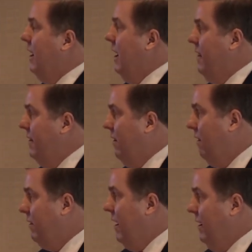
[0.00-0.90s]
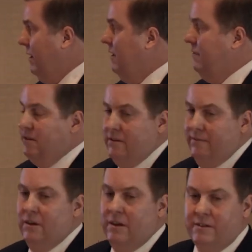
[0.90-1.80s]
And then I'll kind of give you
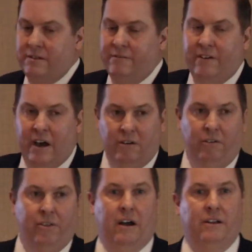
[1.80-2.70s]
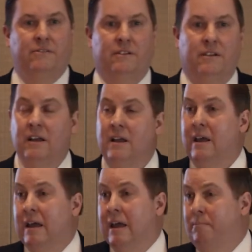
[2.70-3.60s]
some, some final thoughts and,
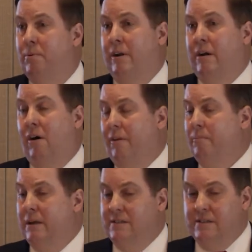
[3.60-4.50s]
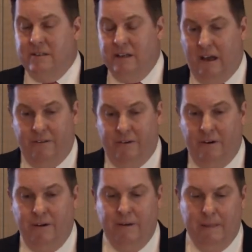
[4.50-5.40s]
and putting all the pieces
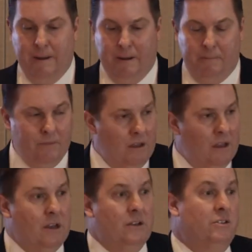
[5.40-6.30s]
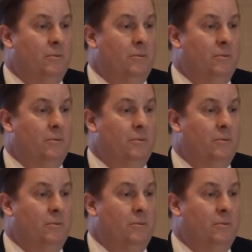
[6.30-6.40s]
together. Um, so,